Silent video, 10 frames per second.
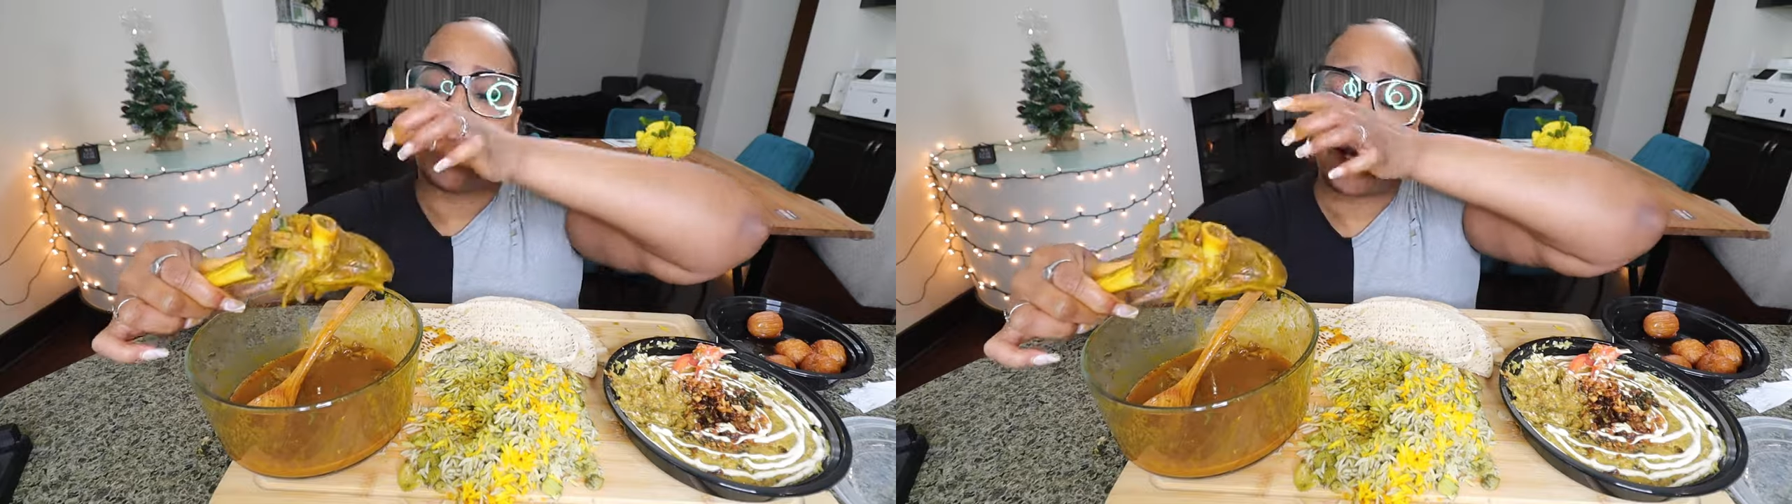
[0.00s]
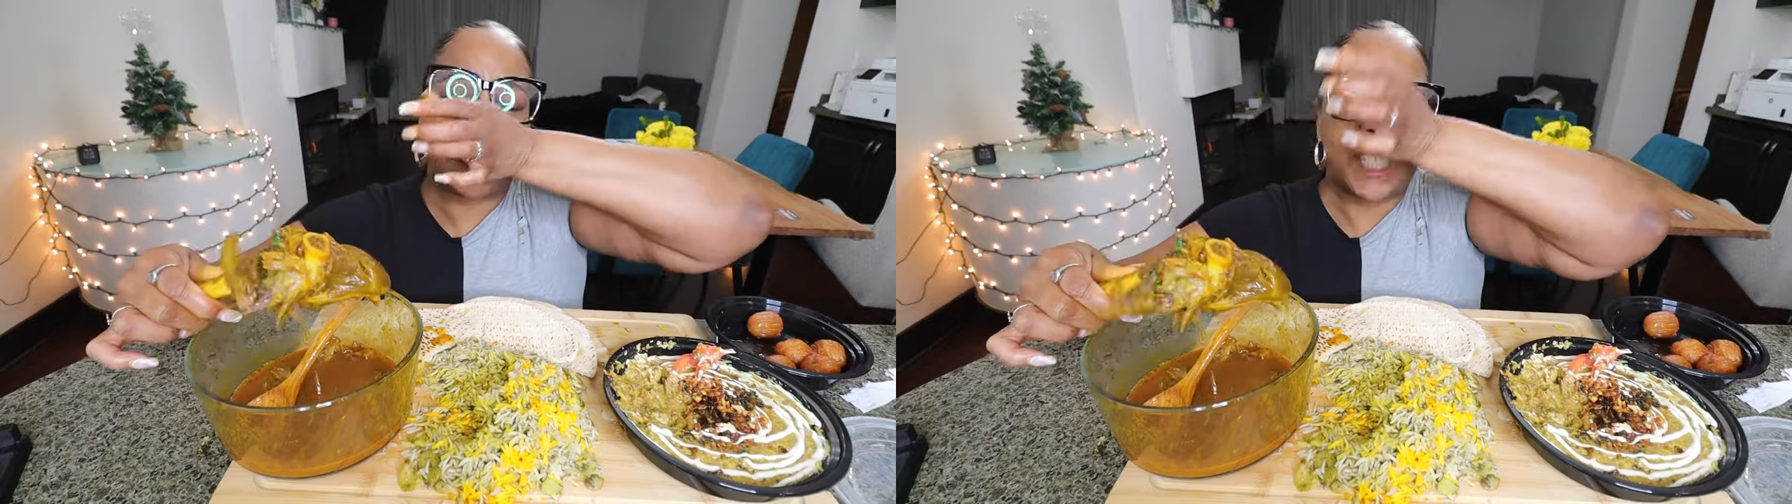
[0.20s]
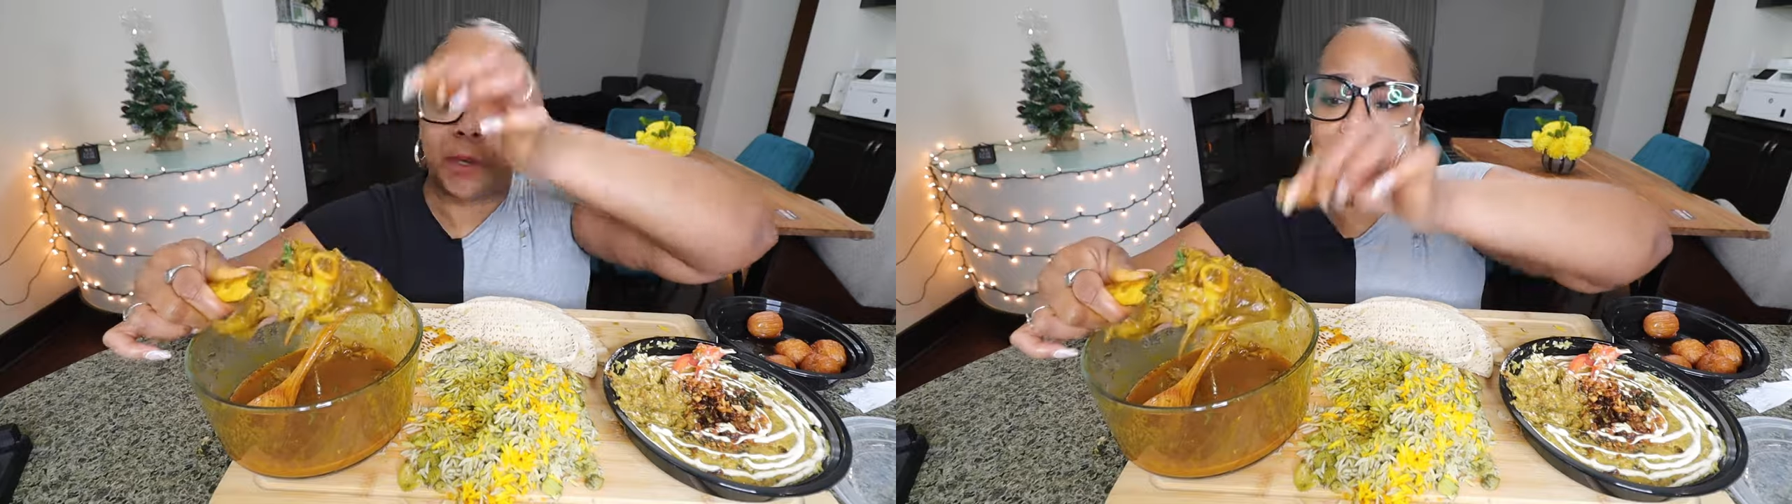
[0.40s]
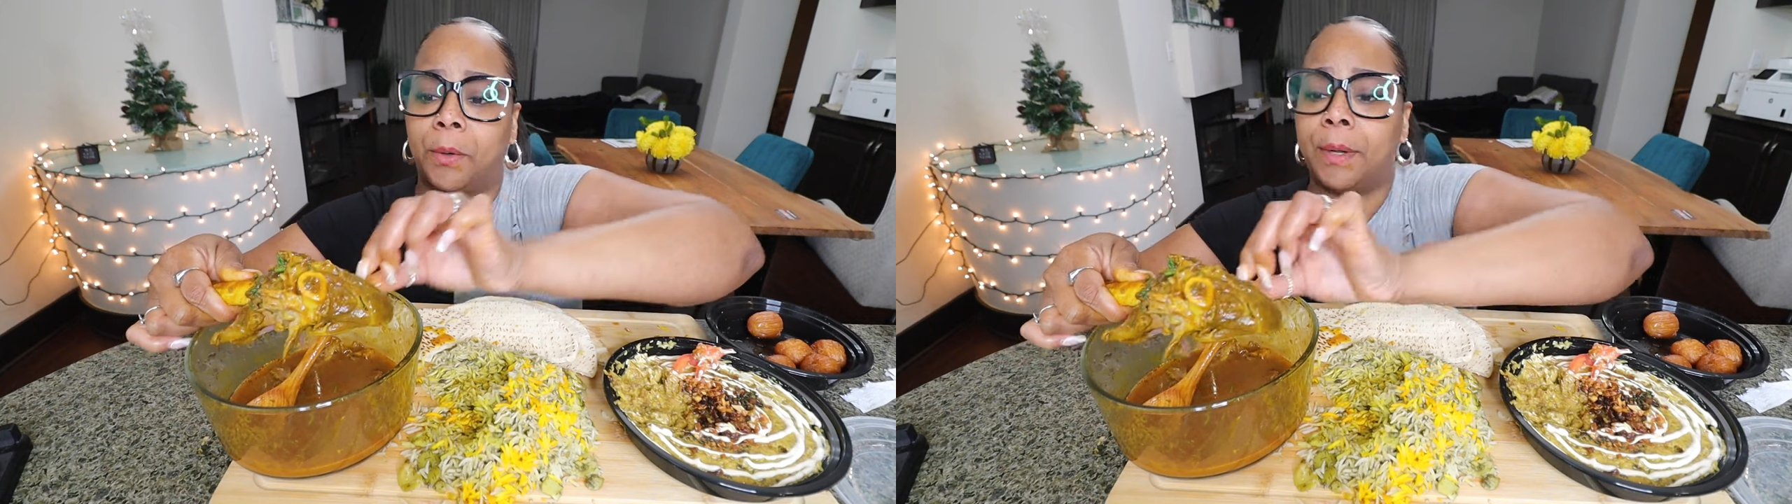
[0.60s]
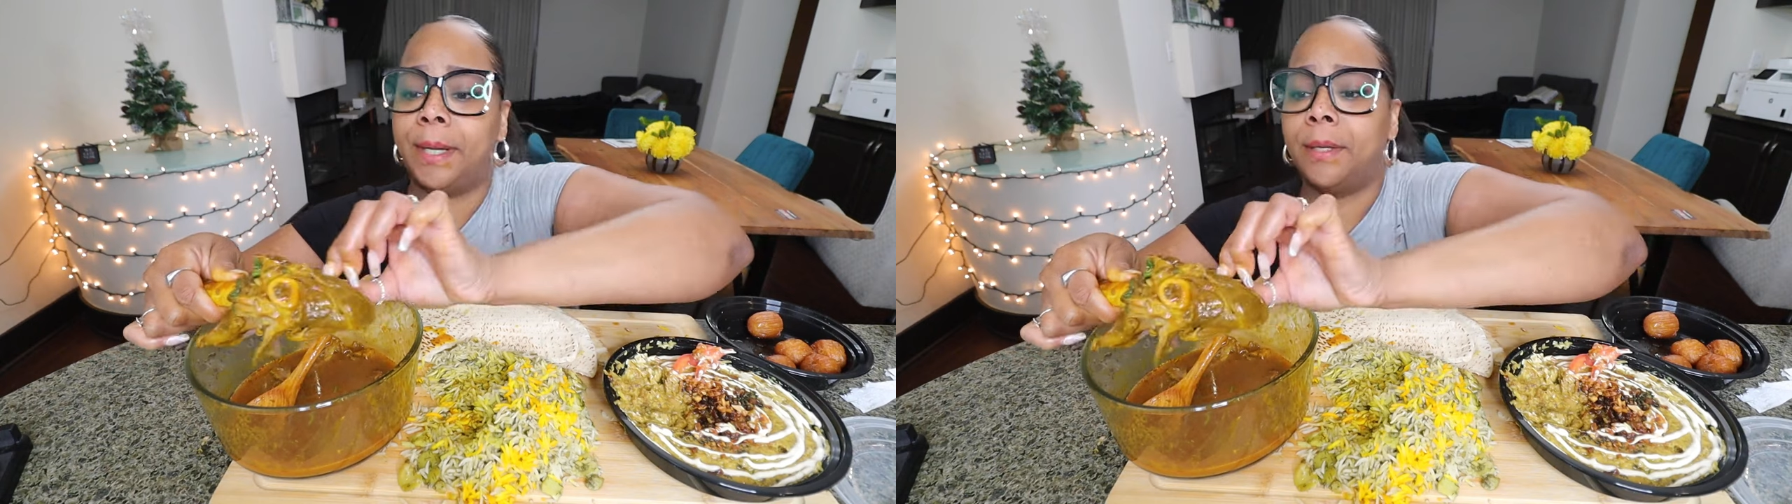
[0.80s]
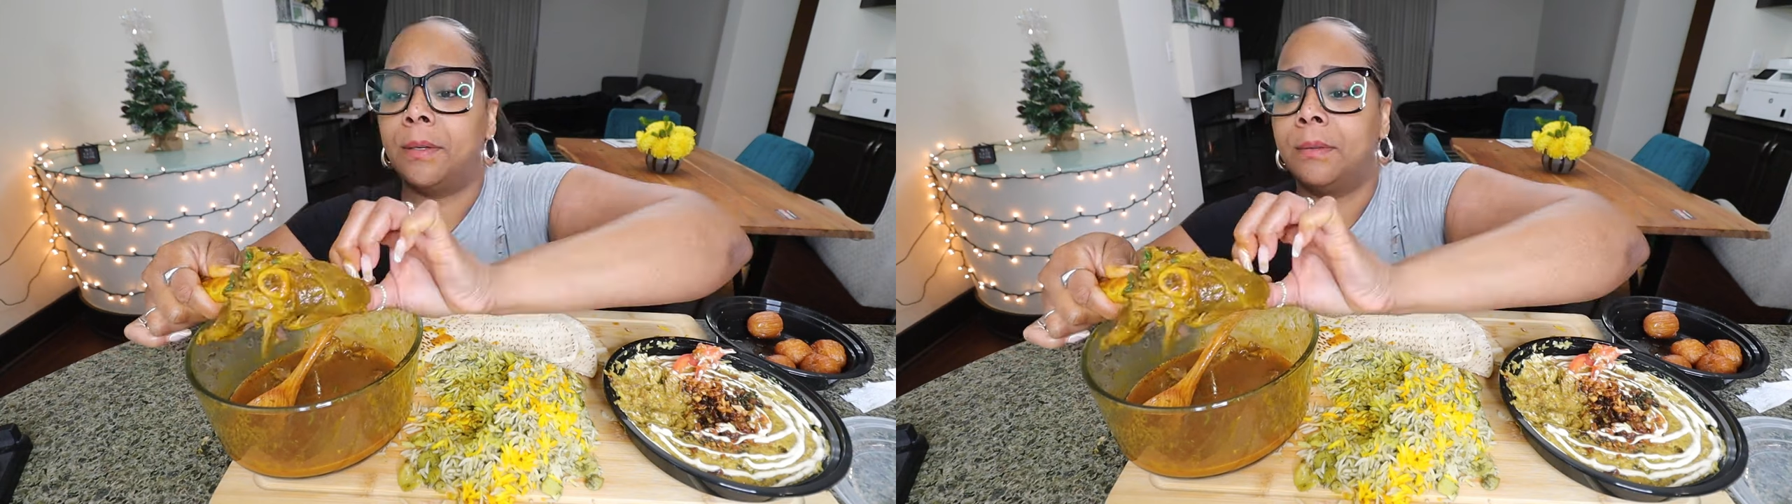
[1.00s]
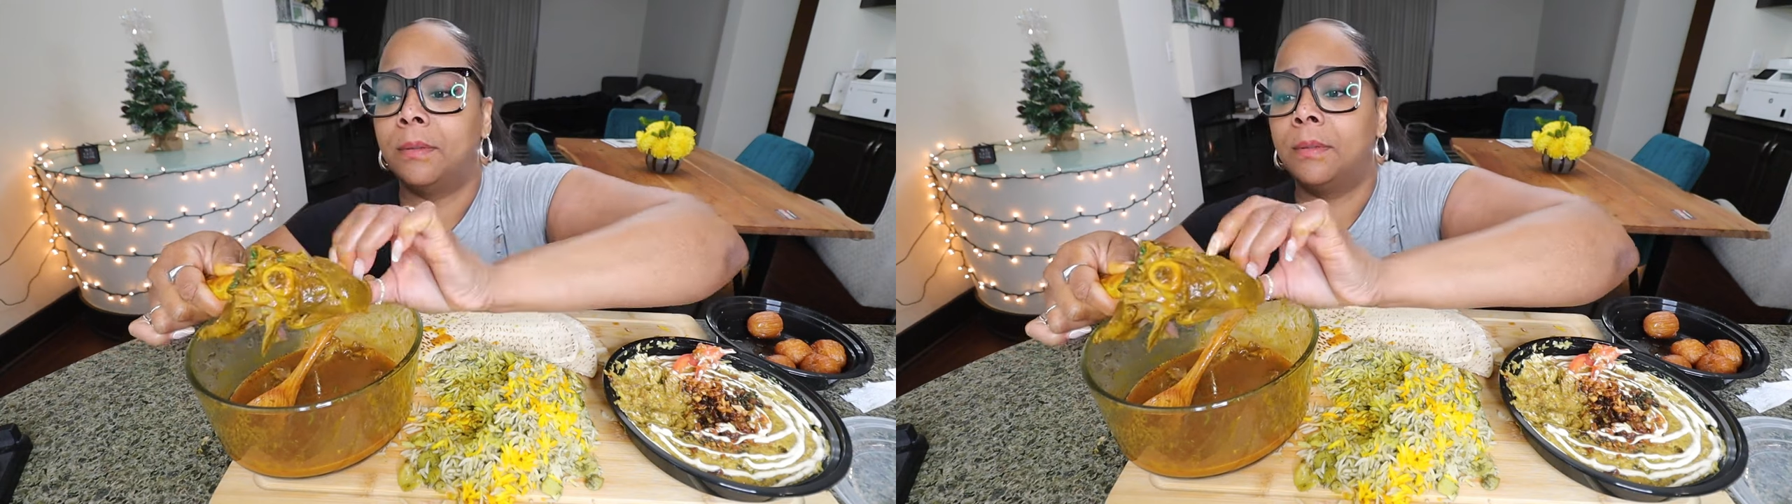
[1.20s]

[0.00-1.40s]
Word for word: throw that shit on the grill.